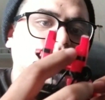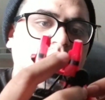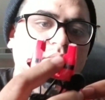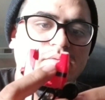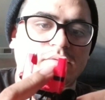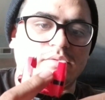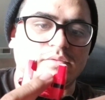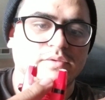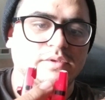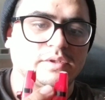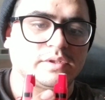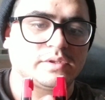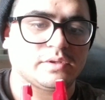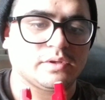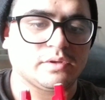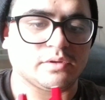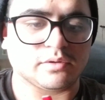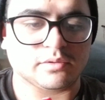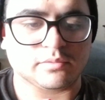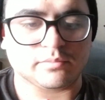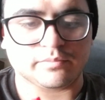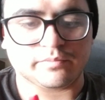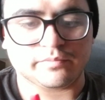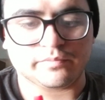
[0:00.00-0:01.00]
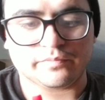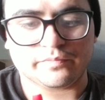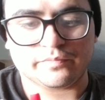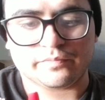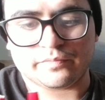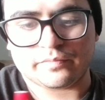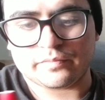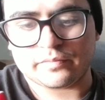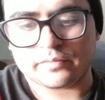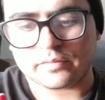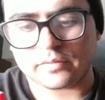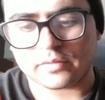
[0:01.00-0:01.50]
Rotate the arm.
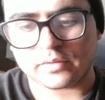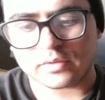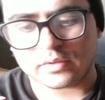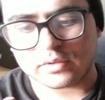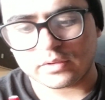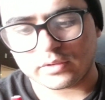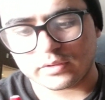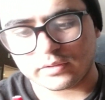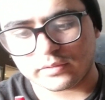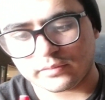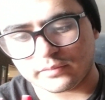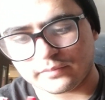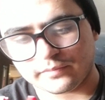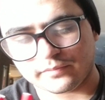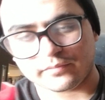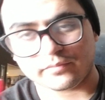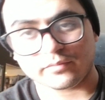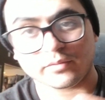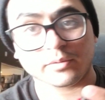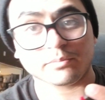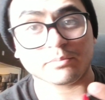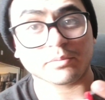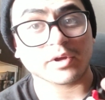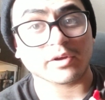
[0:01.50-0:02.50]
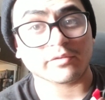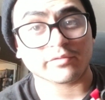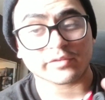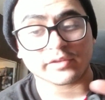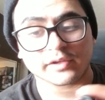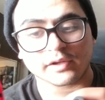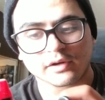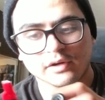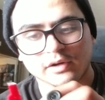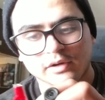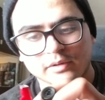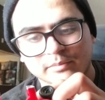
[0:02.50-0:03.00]
Rip off
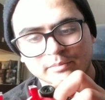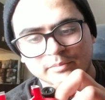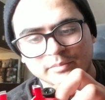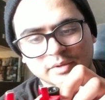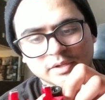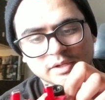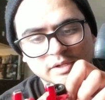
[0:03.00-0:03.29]
the arm.